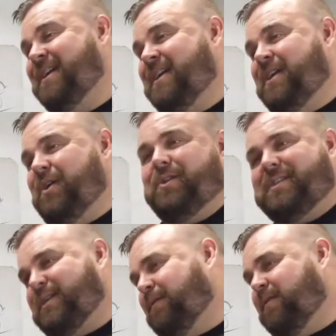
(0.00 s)
You can use
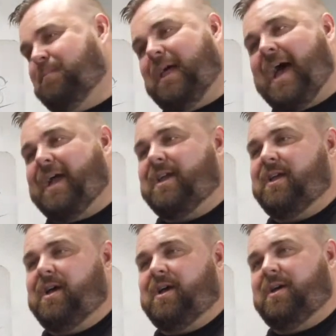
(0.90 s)
silver, black,
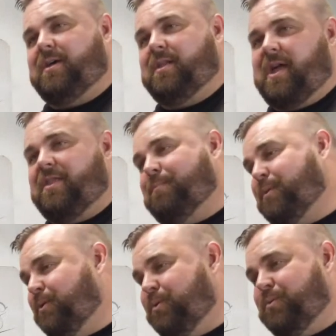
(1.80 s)
a lot of the
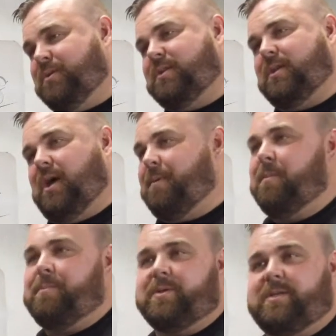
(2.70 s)
blues,
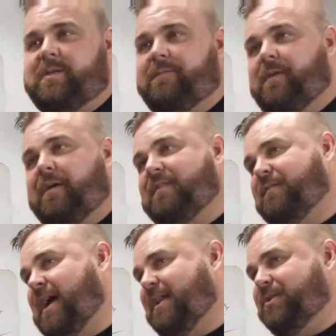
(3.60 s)
purples I've never
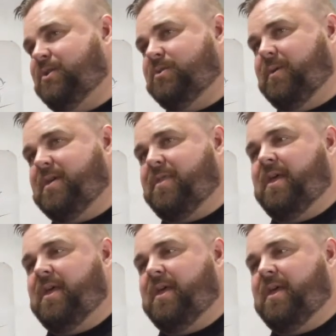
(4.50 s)
had issues with.